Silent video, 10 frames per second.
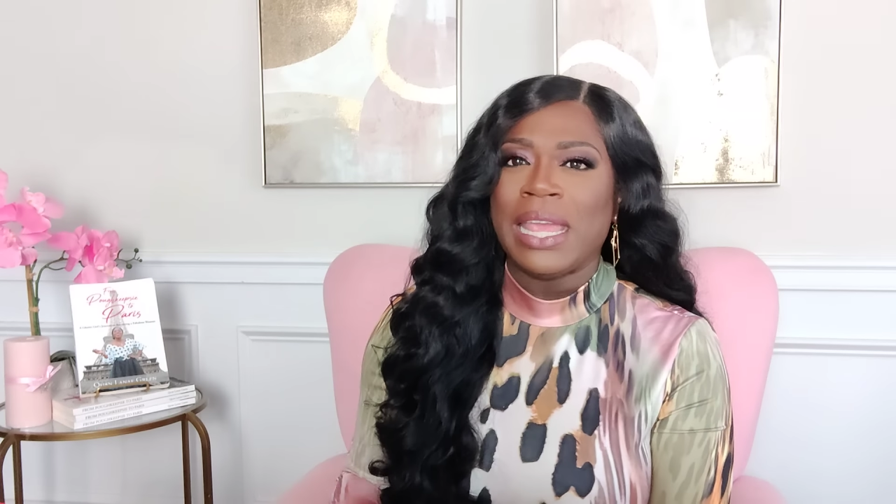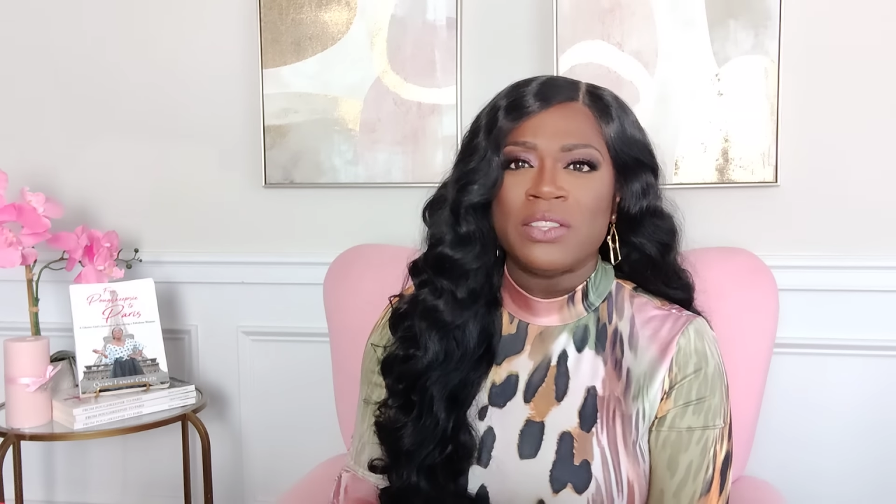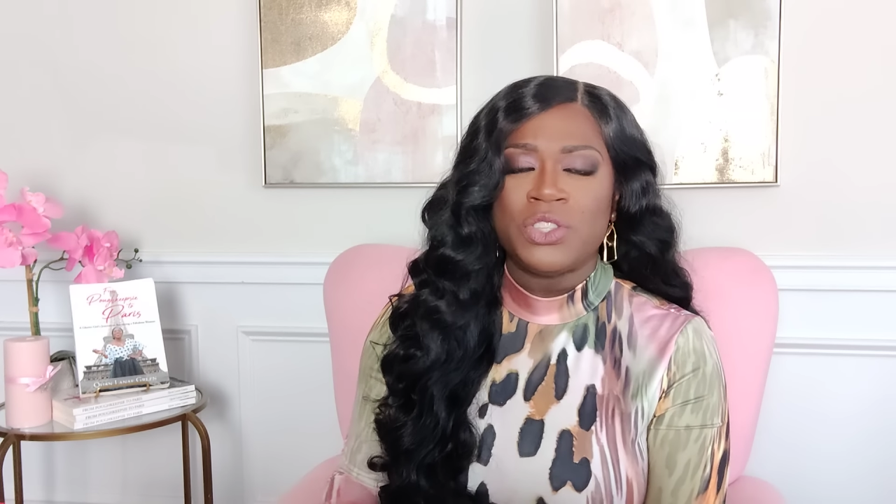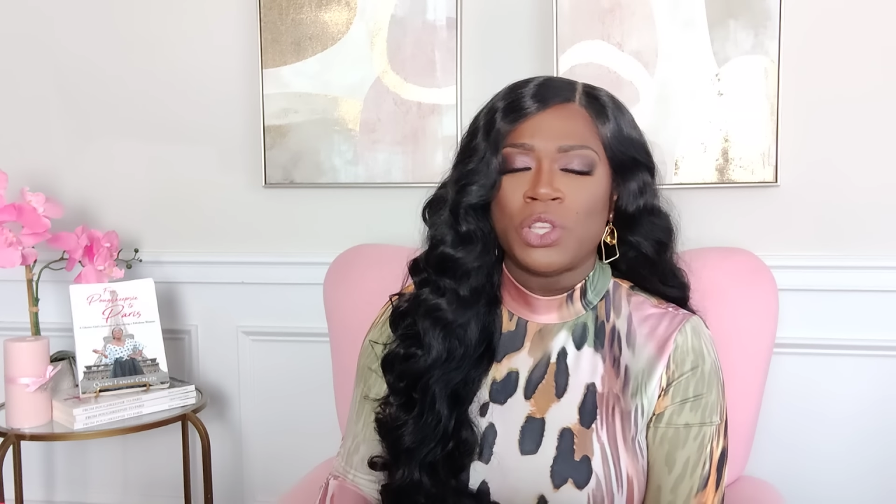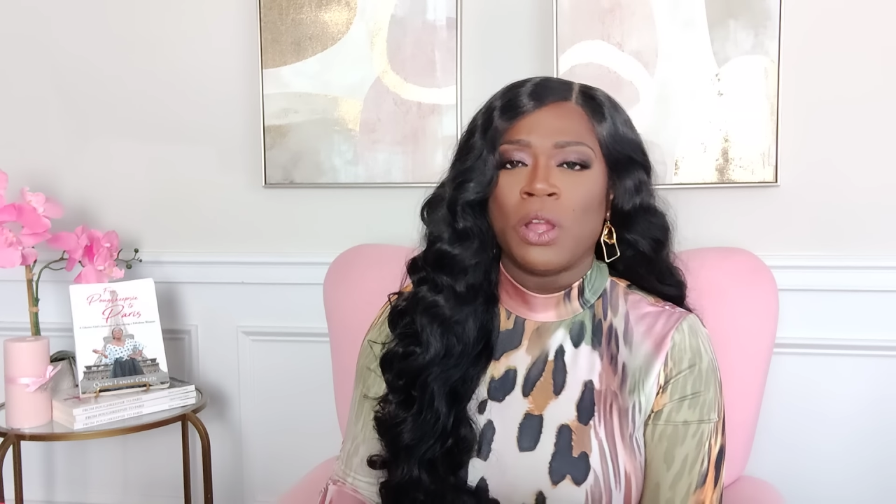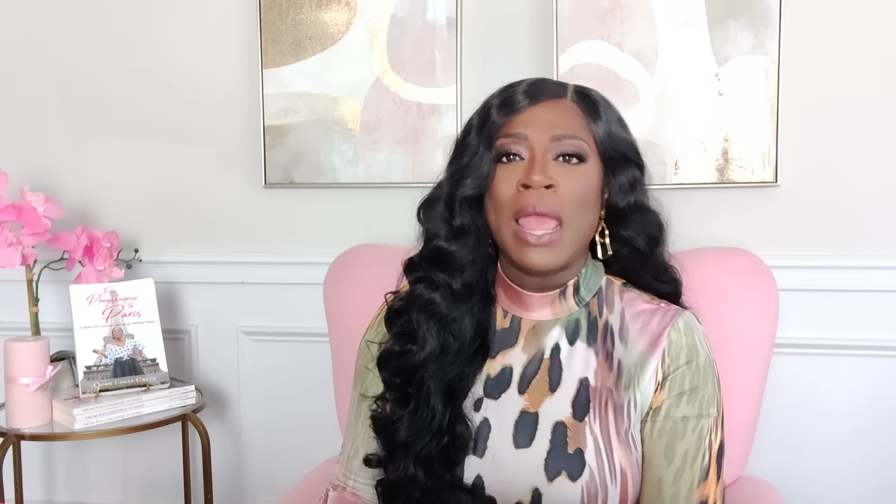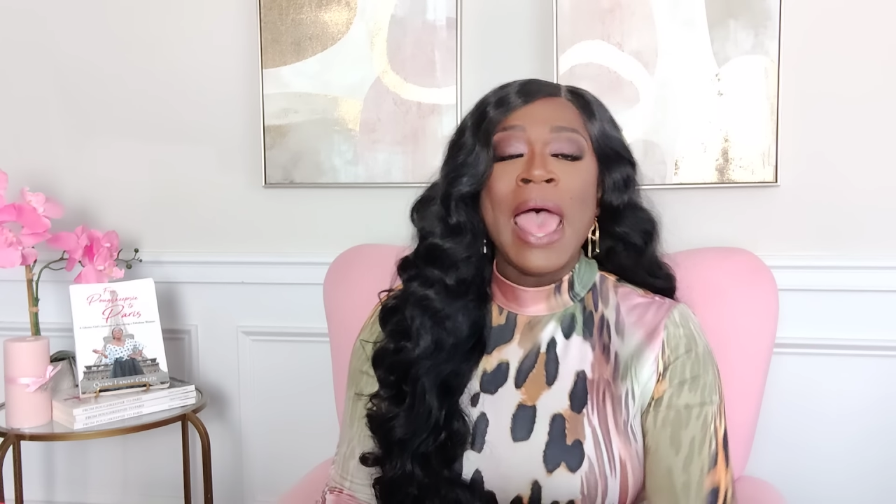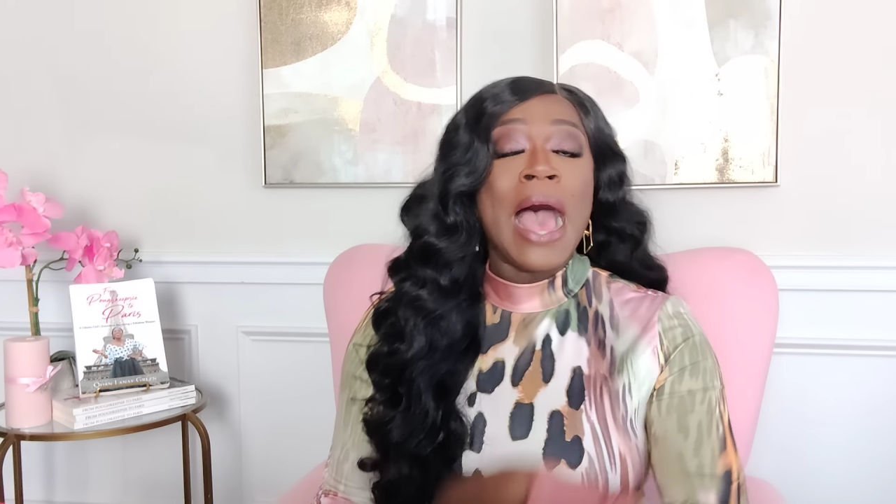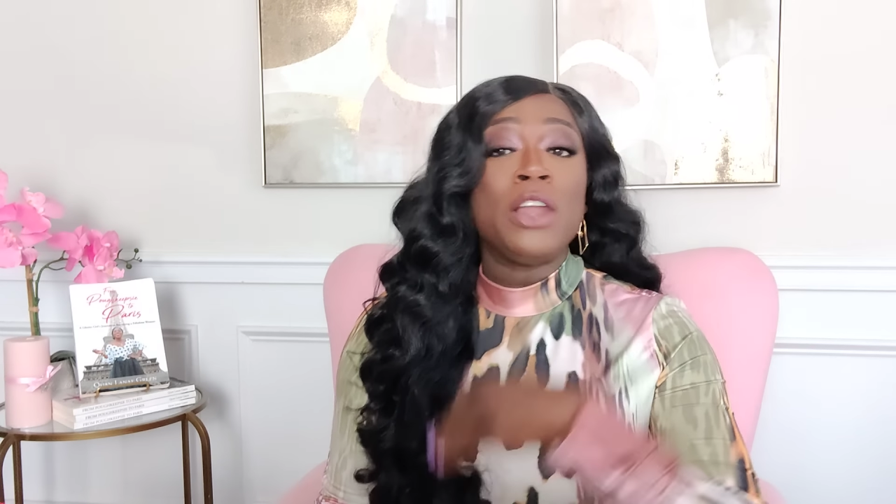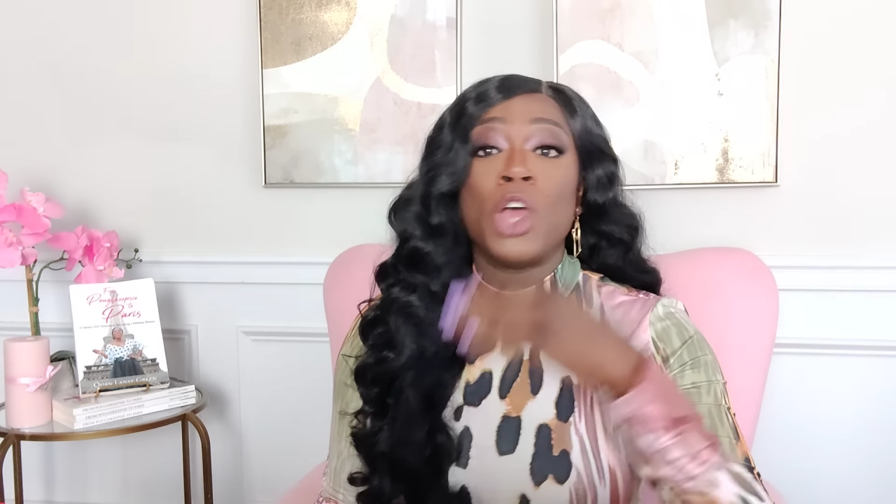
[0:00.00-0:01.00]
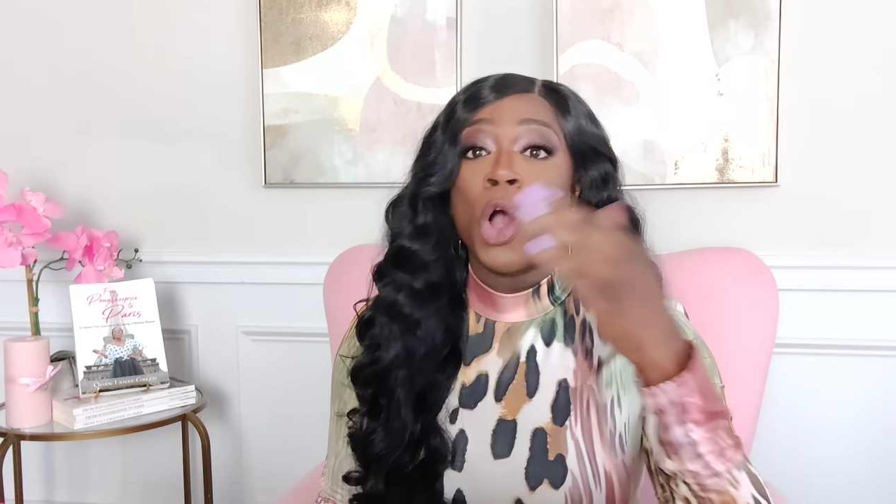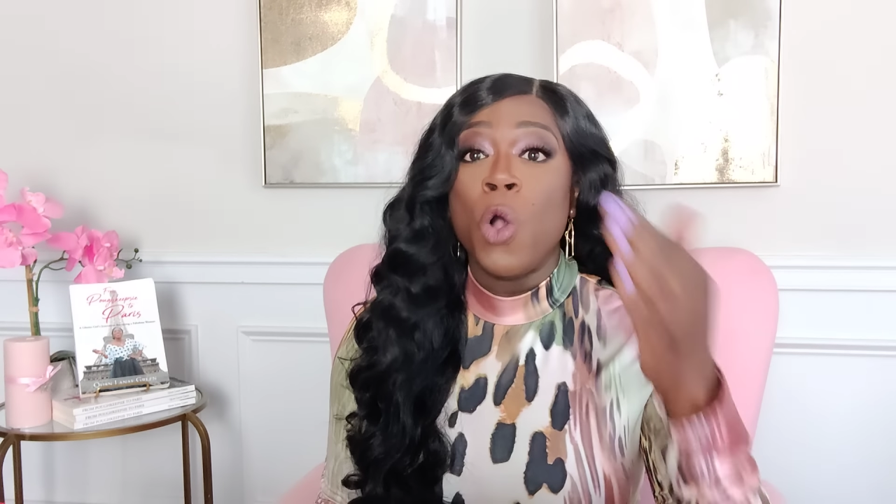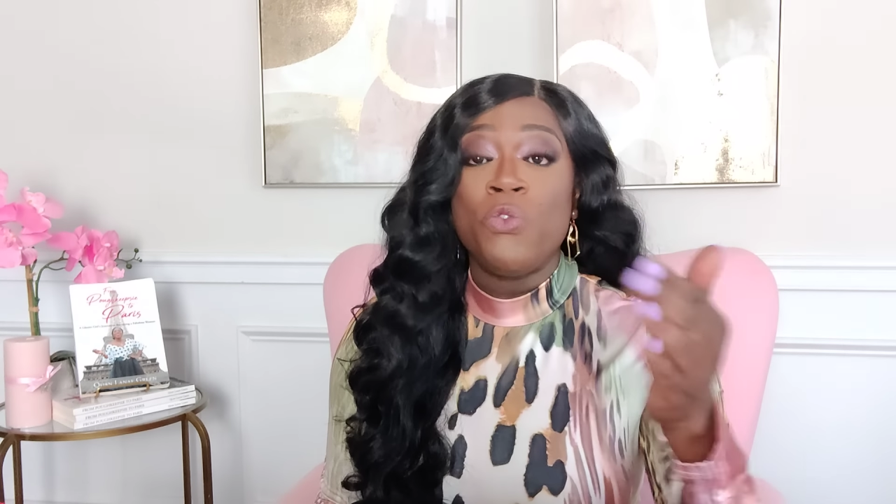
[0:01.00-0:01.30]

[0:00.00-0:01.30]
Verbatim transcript: cancer, how to